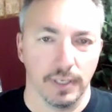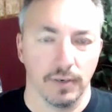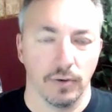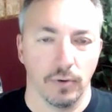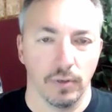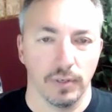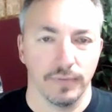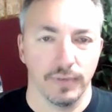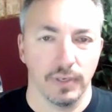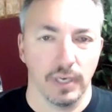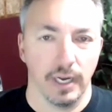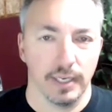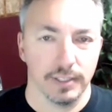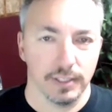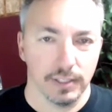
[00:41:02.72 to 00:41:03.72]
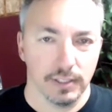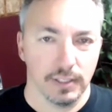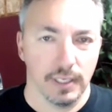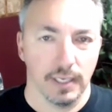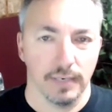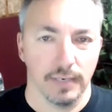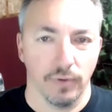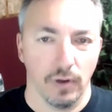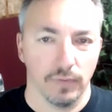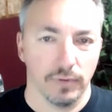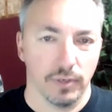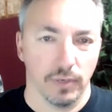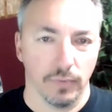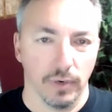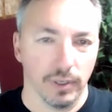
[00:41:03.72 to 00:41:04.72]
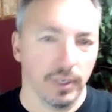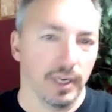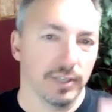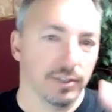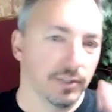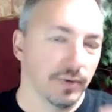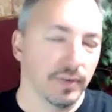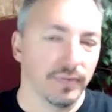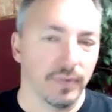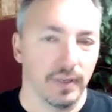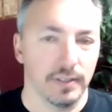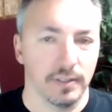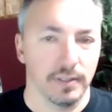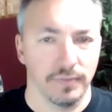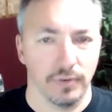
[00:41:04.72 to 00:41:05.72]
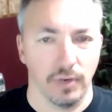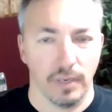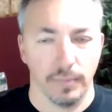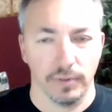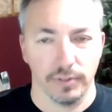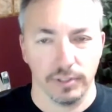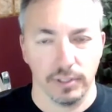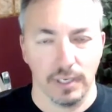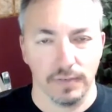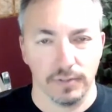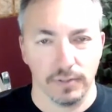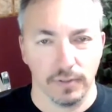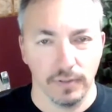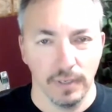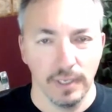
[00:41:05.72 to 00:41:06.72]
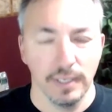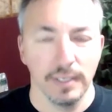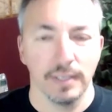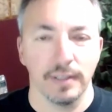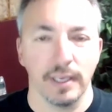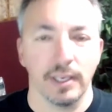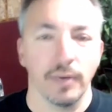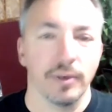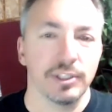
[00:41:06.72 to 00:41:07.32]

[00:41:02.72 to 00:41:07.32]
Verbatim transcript: get a hold of you guys, and get involved with your work. You guys are doing fun, phenomenal stuff. So, thank, thank